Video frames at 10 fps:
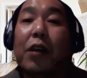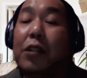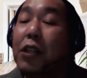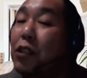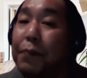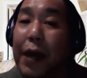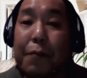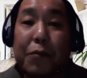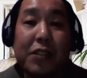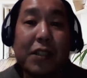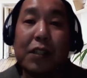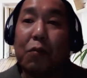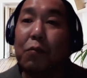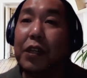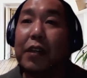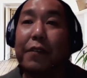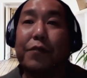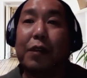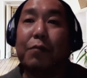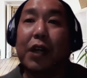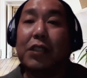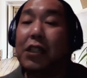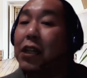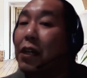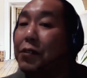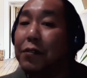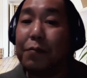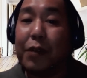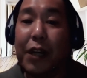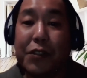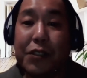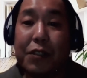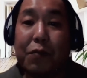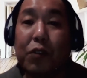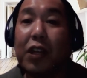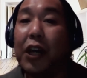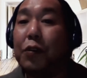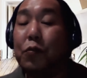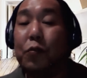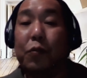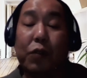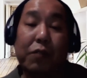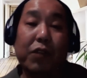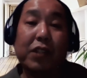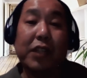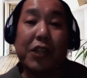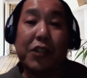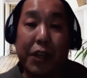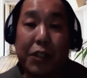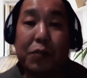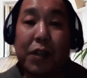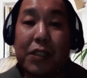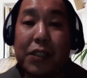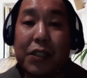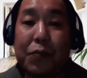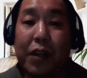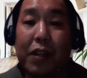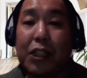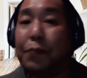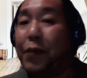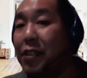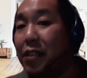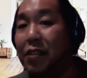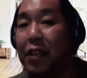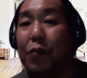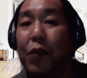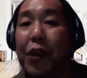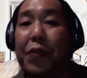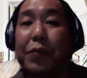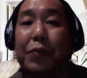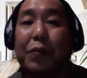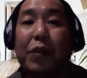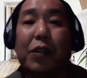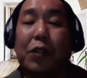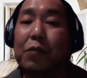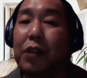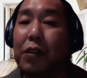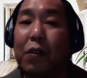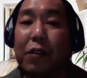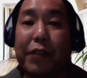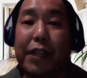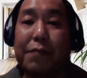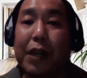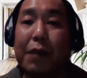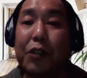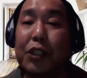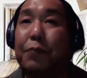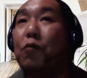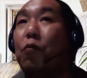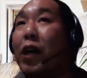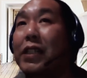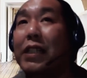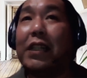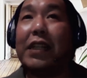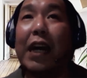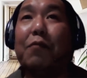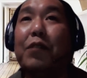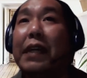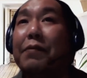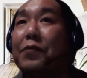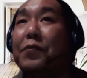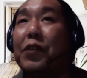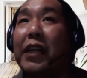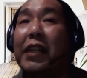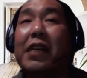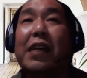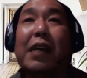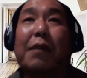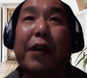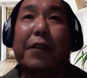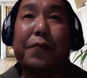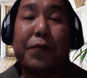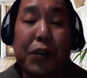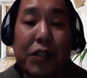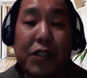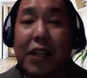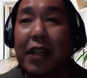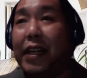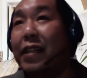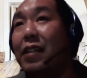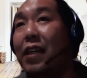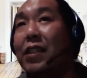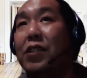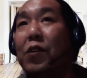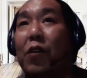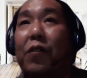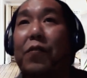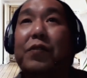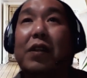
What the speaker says: Because memories does not only come from us; it comes from others. What they shared to us as well, experiences they went through. Those are all great memories. But one thing that I will never forget: my first attendance of